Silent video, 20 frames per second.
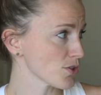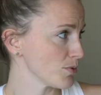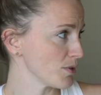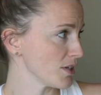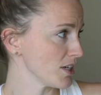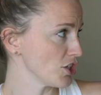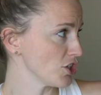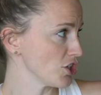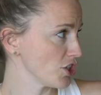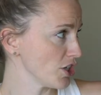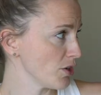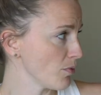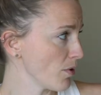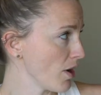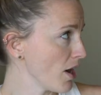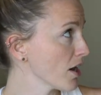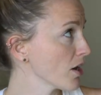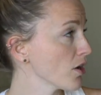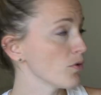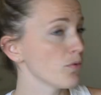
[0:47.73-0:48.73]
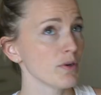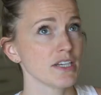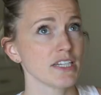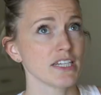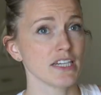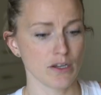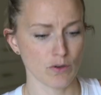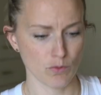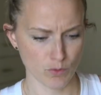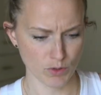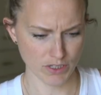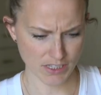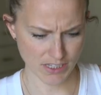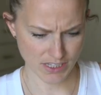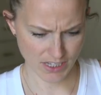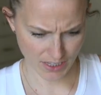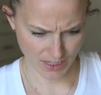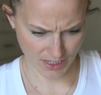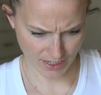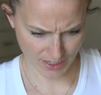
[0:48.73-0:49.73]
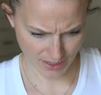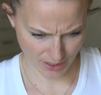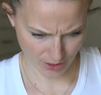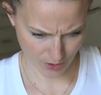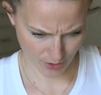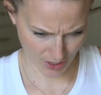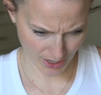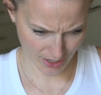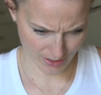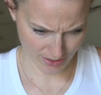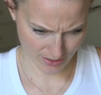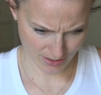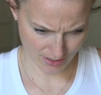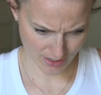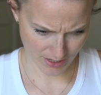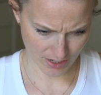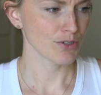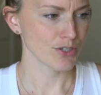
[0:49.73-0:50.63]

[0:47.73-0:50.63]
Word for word: So we did sheetrock, we did a wood ceiling that you can't see.